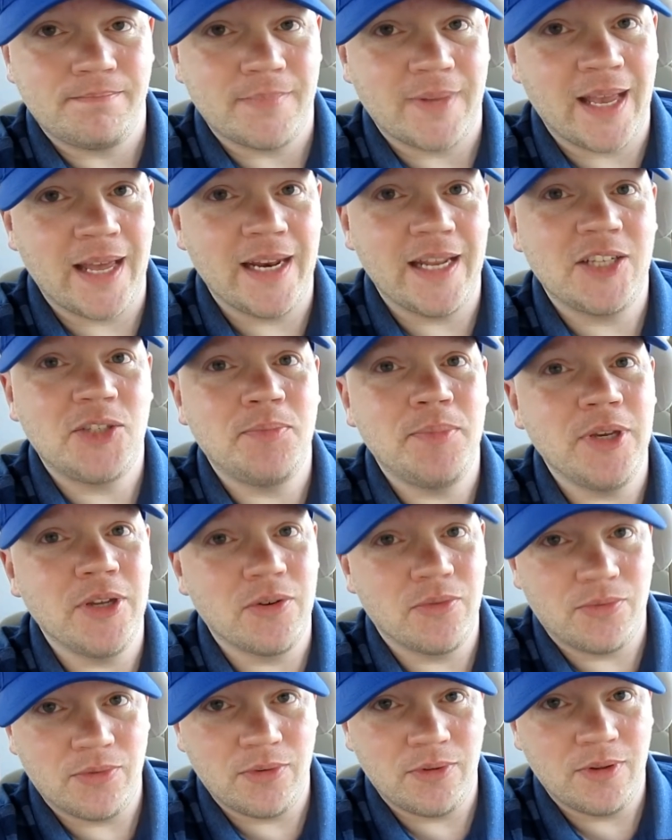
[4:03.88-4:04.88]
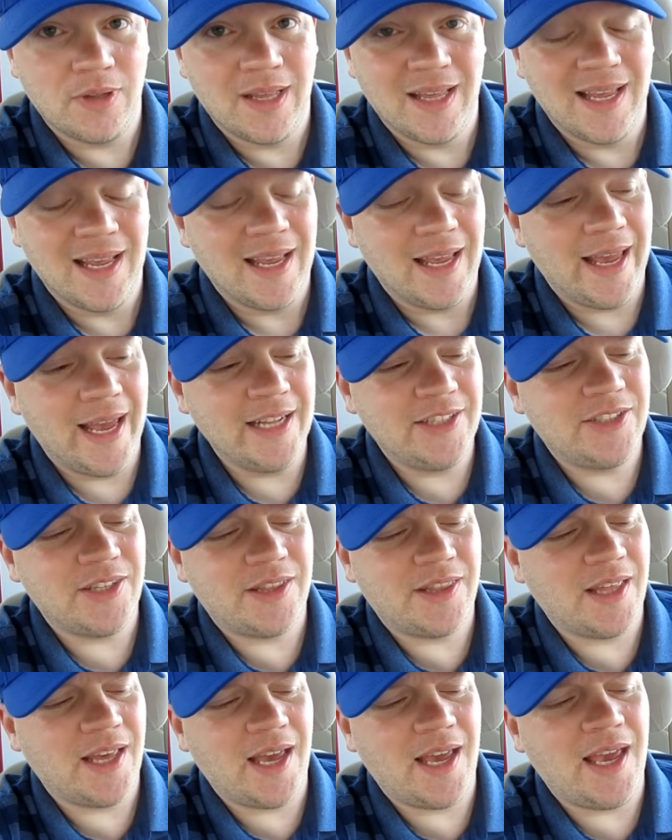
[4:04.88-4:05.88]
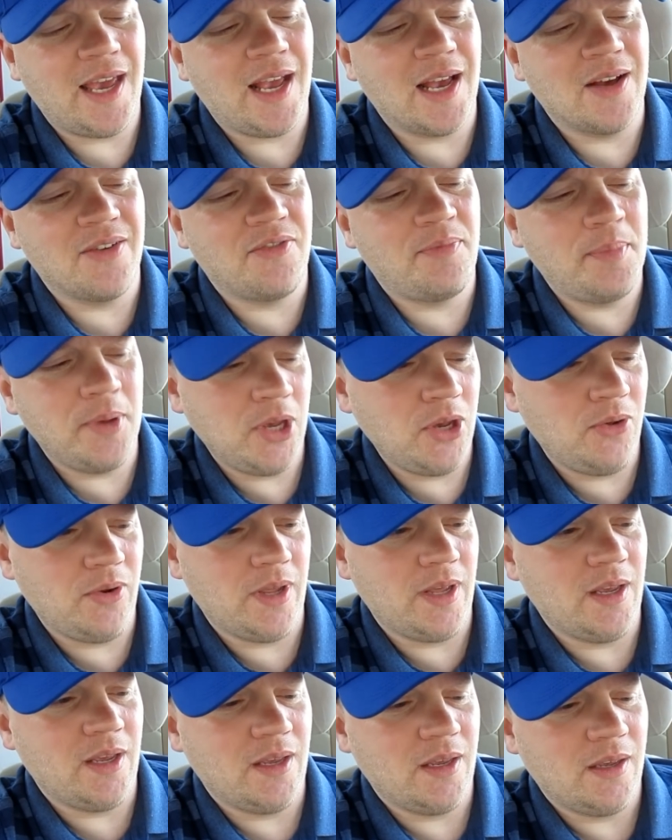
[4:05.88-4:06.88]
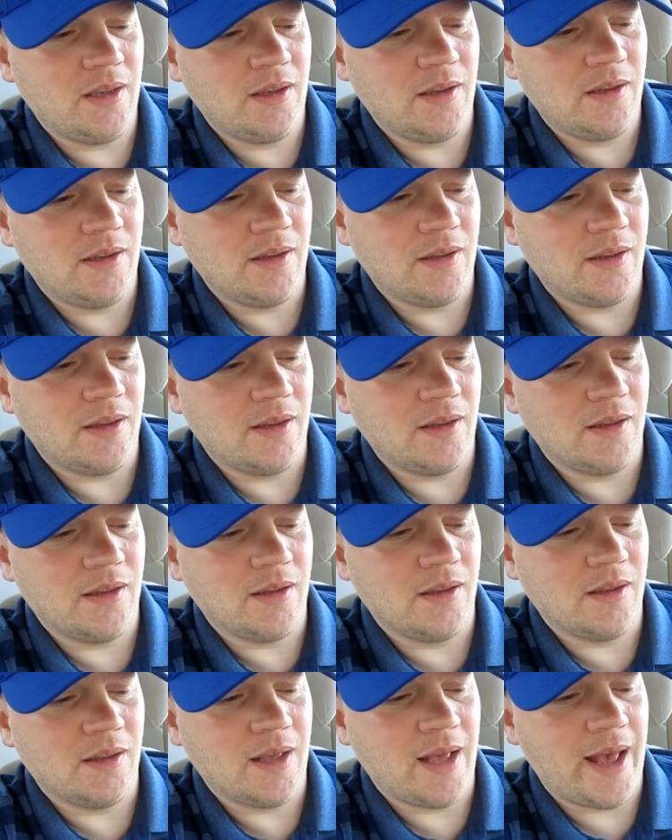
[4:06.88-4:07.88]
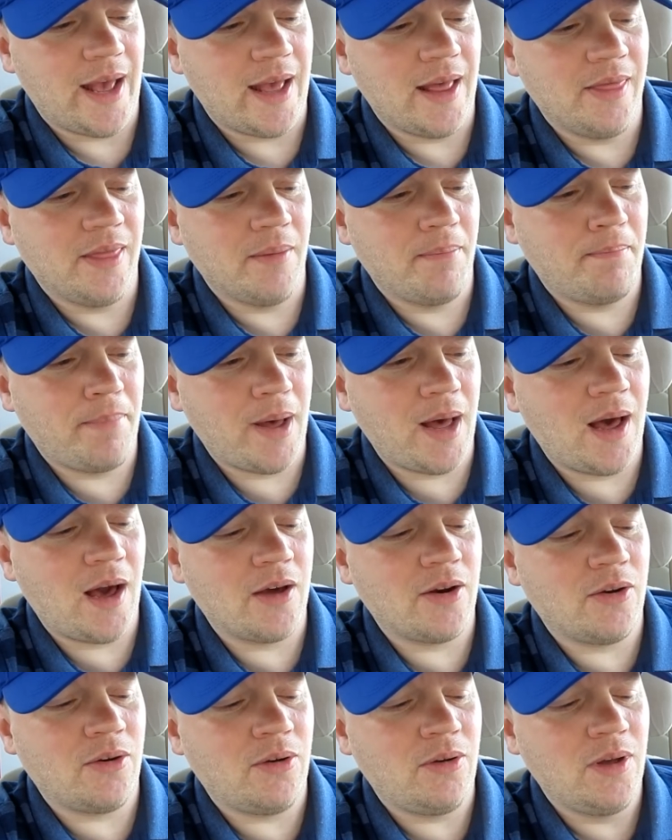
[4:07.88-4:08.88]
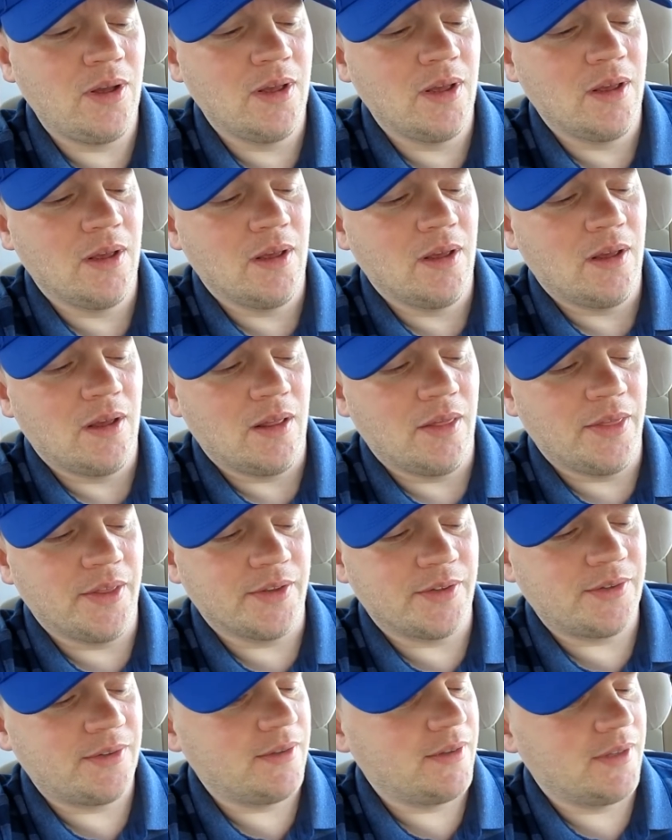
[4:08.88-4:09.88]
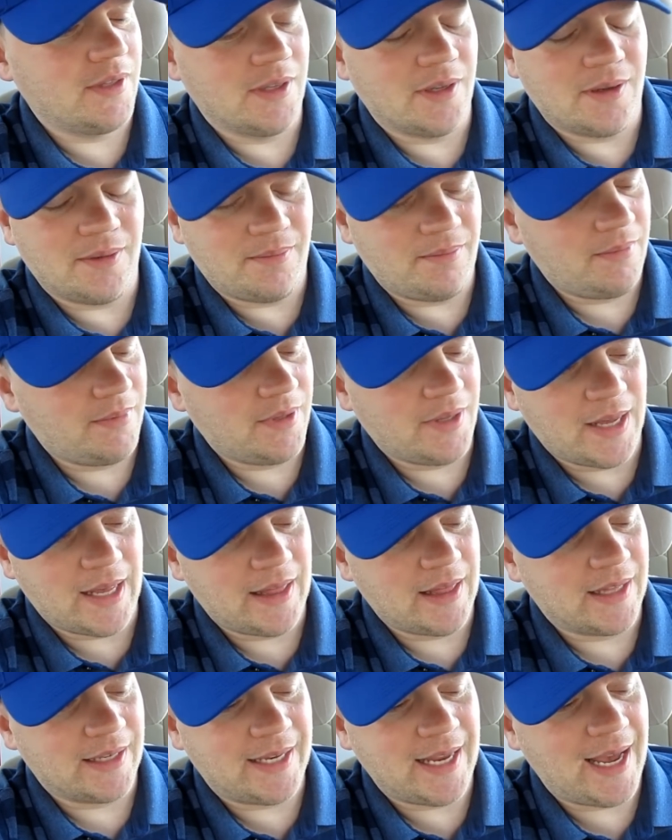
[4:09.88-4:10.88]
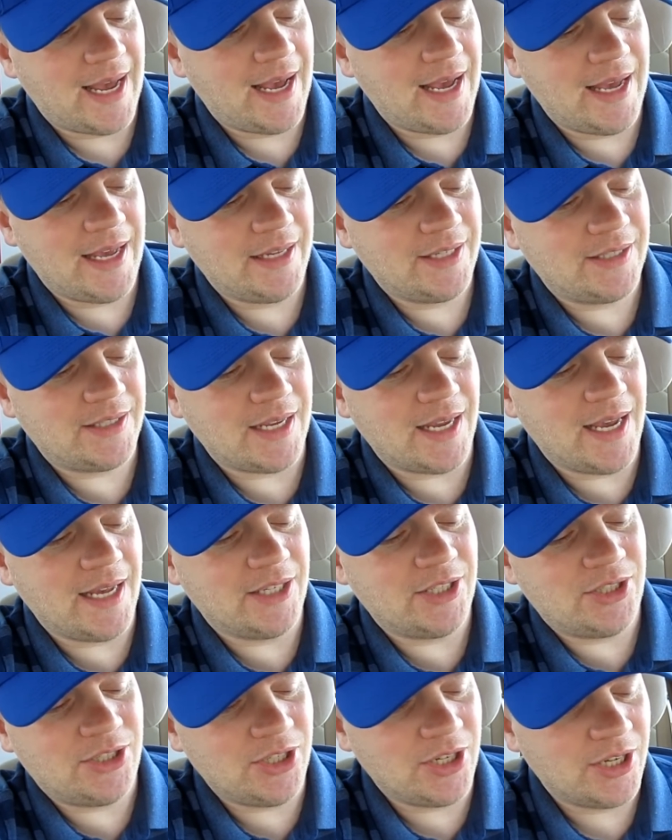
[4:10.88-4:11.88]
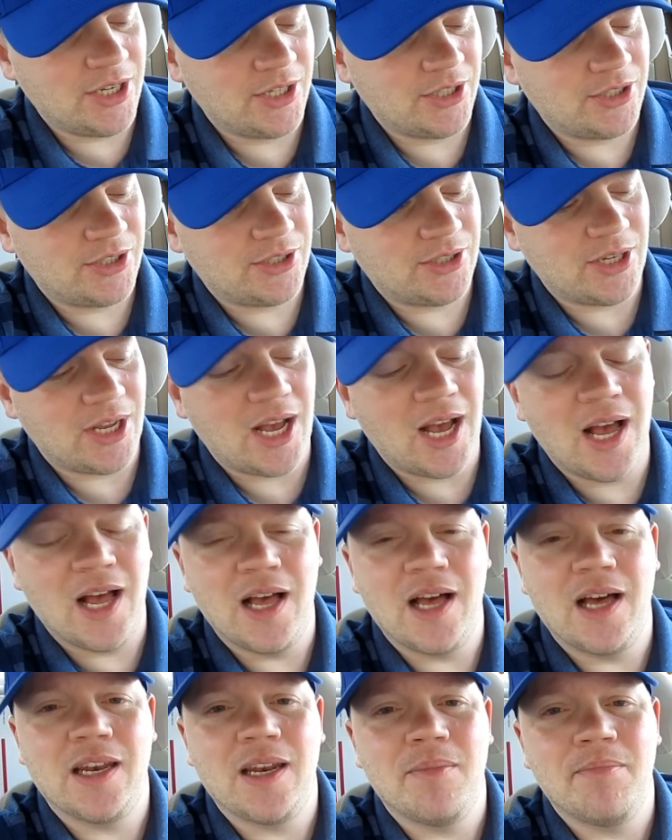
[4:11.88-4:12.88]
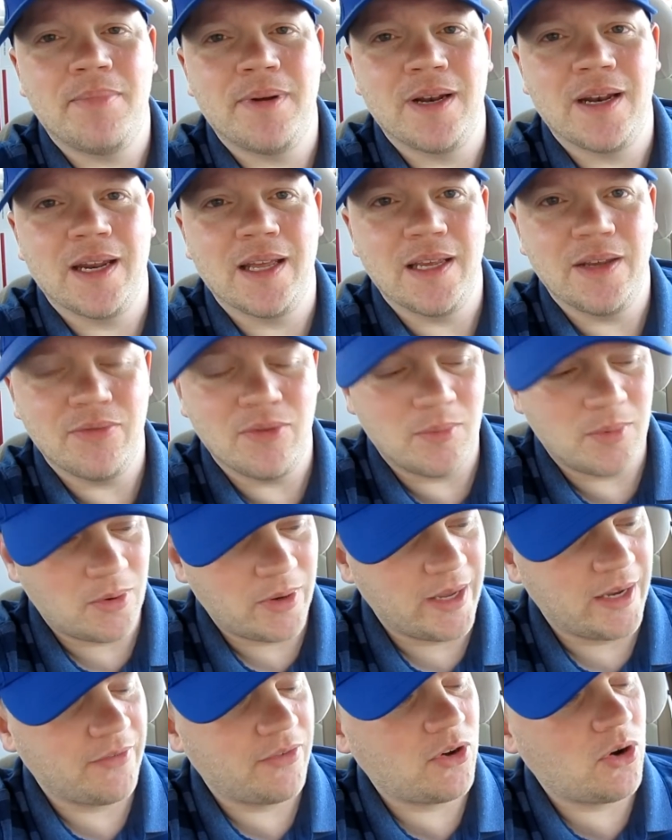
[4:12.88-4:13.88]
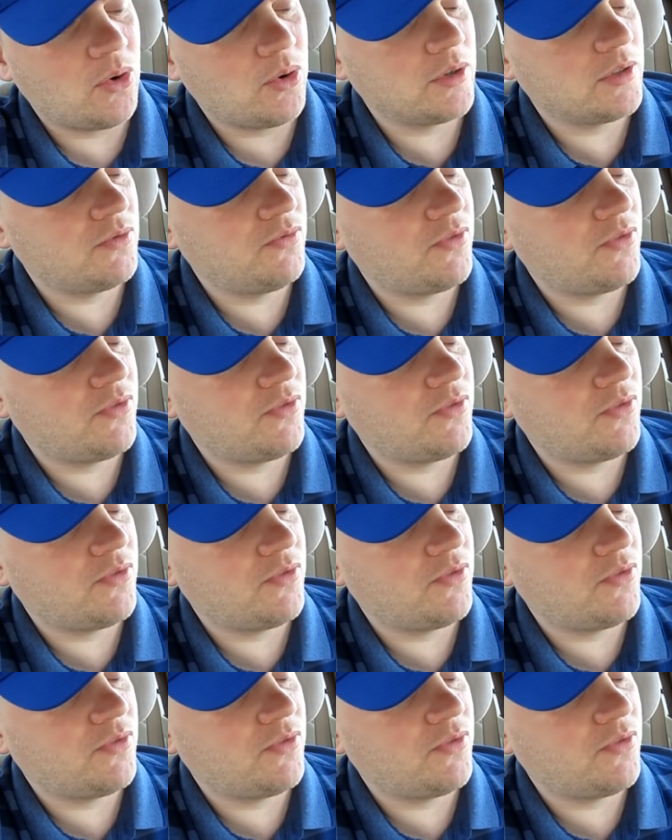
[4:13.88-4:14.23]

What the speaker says: And it's beautiful. It's a thing of beauty. The bottle, the taste, it's just unbelievable. And of course,